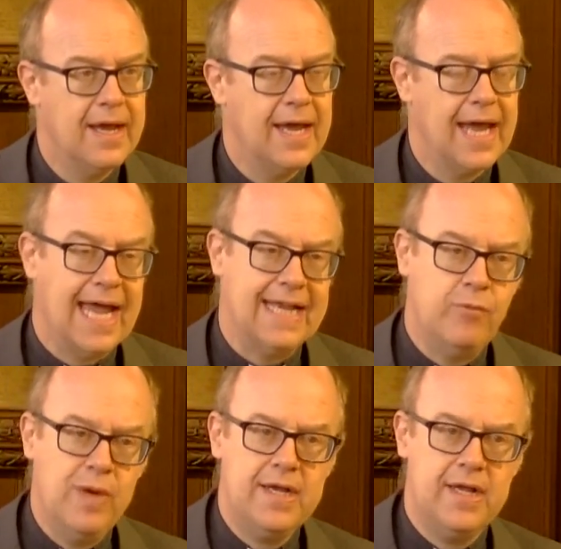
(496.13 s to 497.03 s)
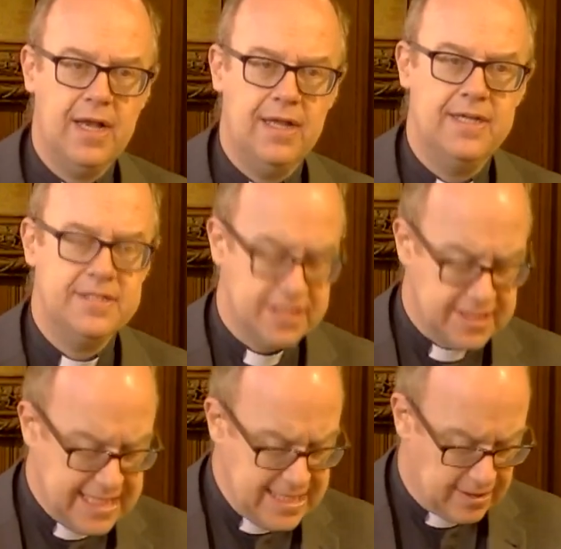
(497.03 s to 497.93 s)
And if we can learn to
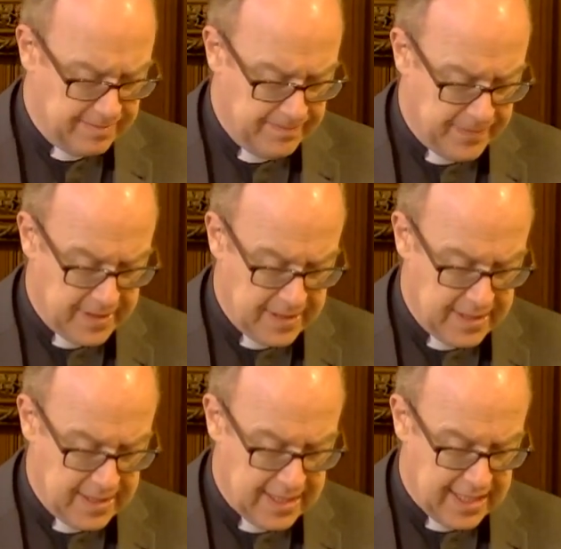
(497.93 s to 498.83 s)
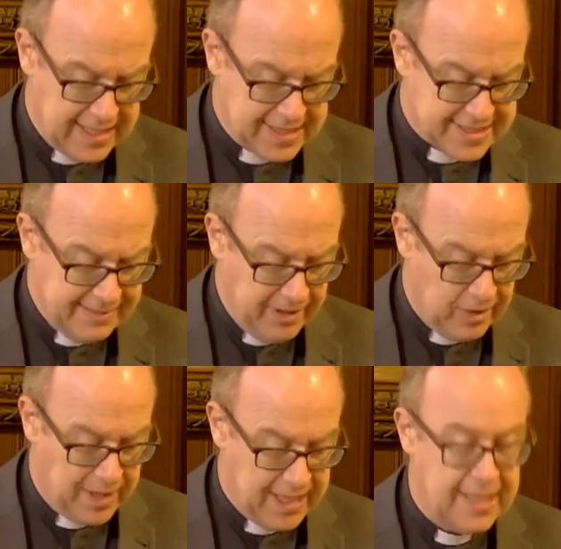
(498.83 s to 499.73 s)
see them in a similar
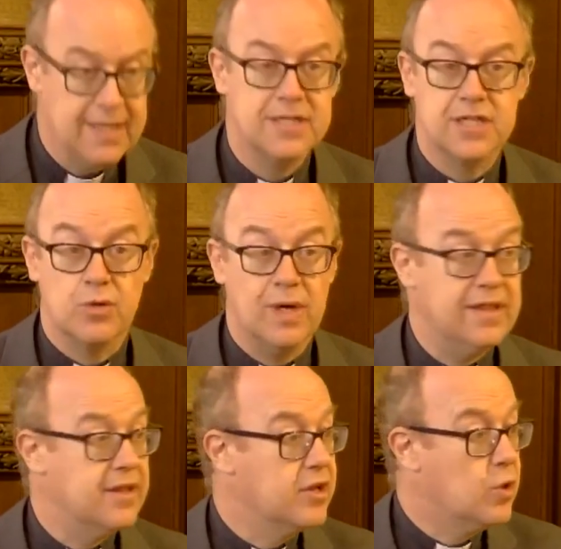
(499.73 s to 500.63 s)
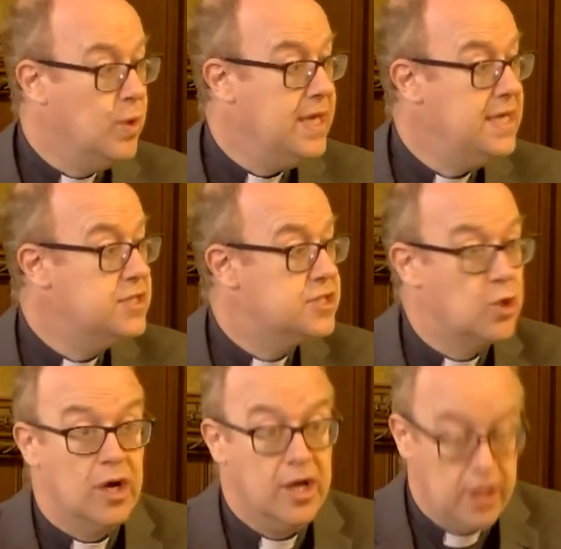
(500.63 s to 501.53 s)
way to the way that the Queen saw
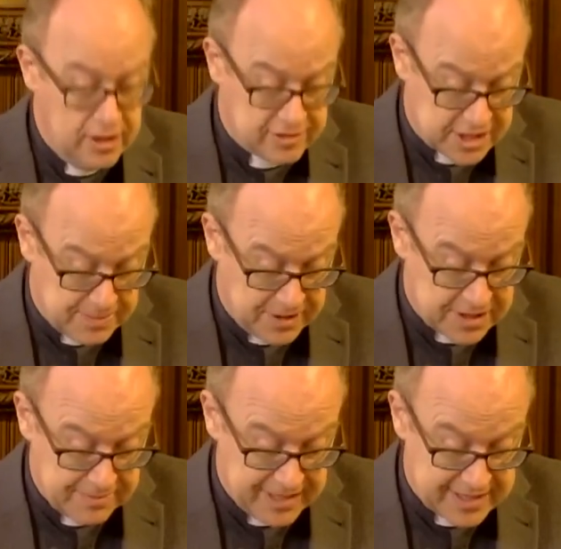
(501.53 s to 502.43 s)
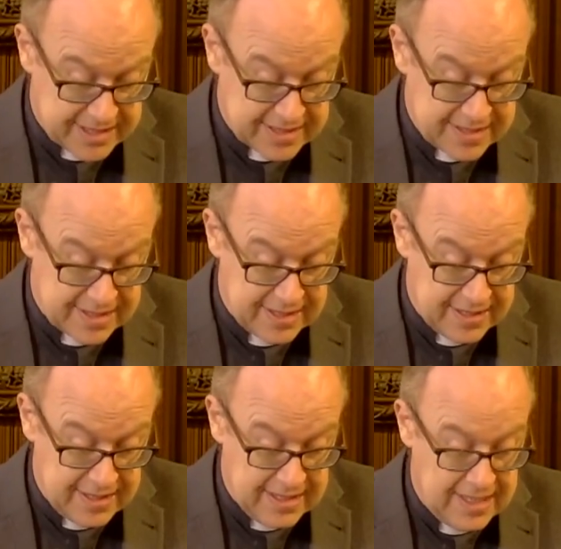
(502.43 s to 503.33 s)
her responsibilities,
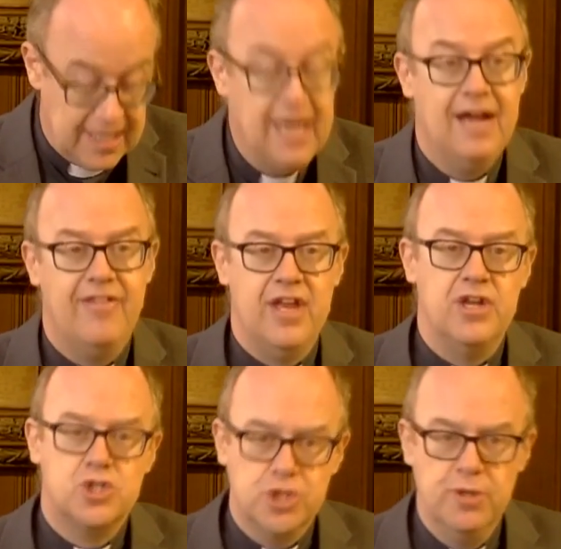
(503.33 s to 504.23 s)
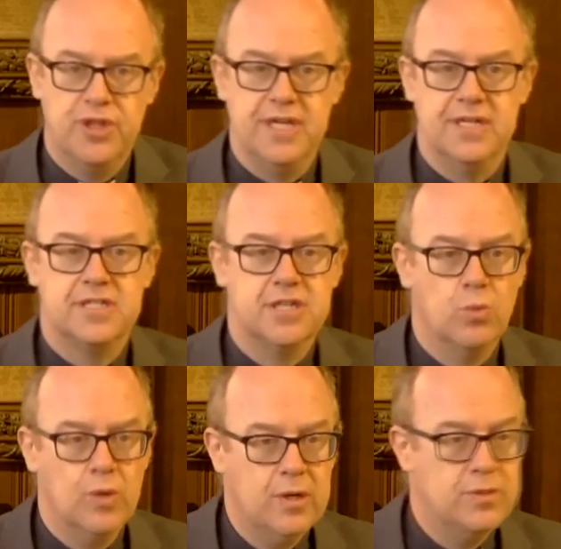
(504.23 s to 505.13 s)
then the truth is that
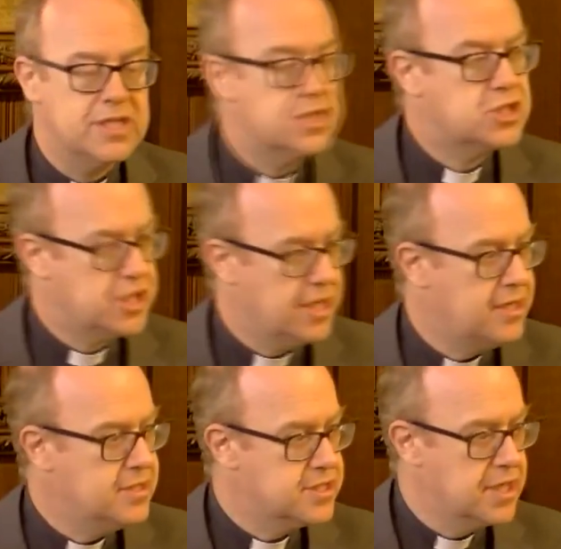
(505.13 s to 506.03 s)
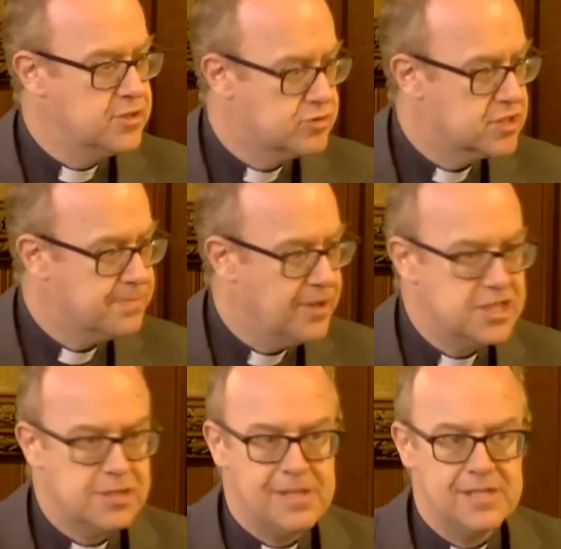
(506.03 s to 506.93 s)
we'll discharge those
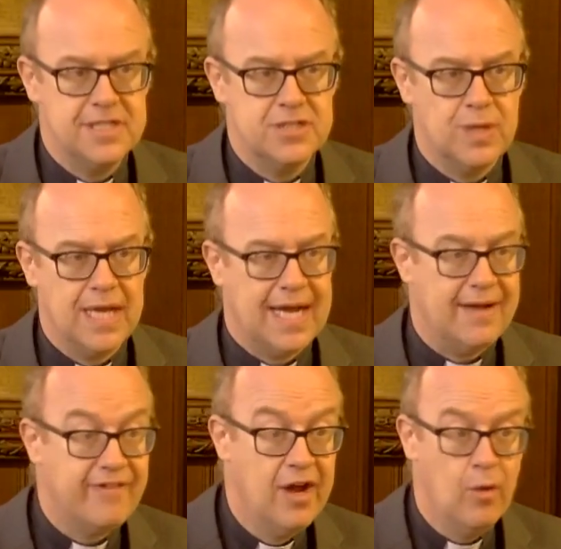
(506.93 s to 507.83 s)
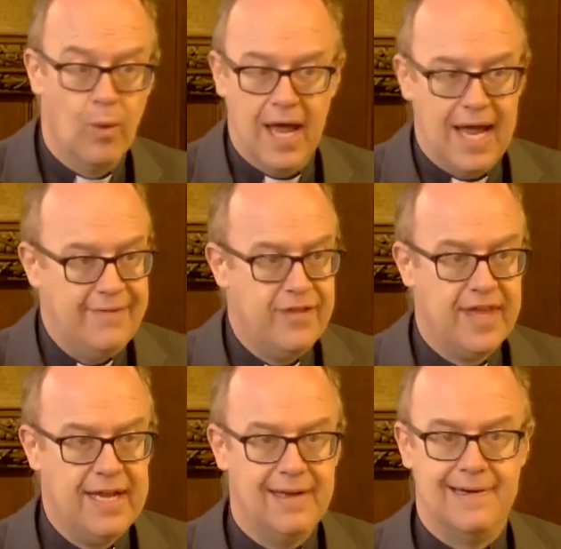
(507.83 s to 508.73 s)
responsibilities we have, wherever they
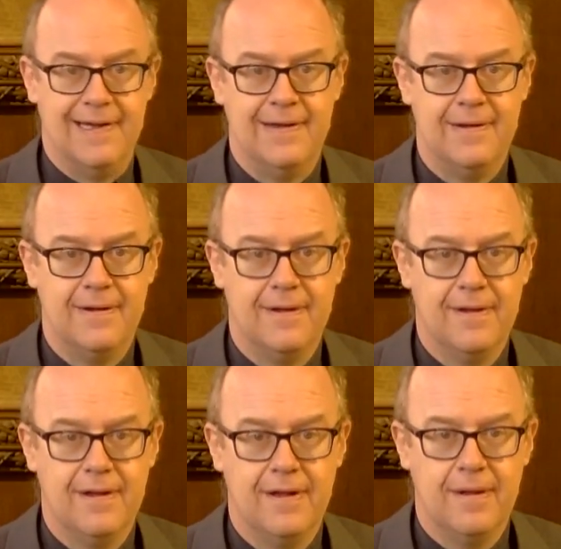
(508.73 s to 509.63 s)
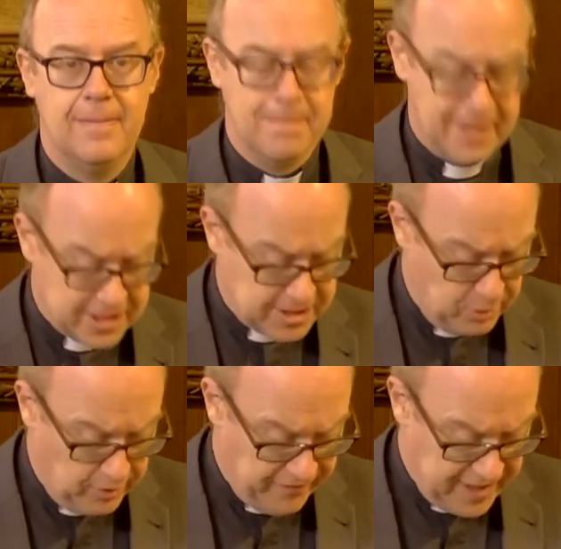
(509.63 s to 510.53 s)
lie, much more
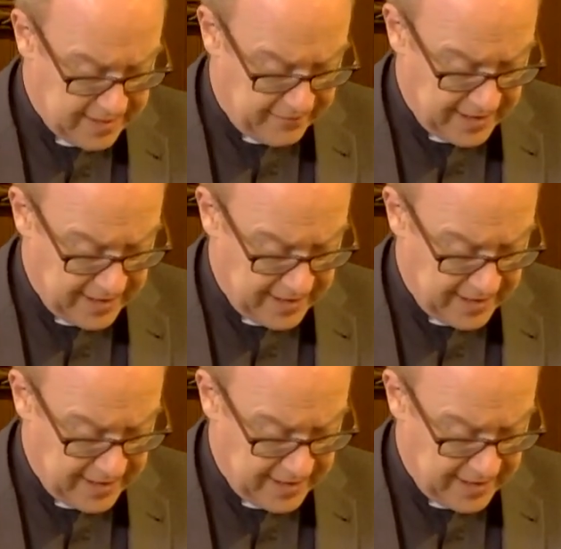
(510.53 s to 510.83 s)
faithfully,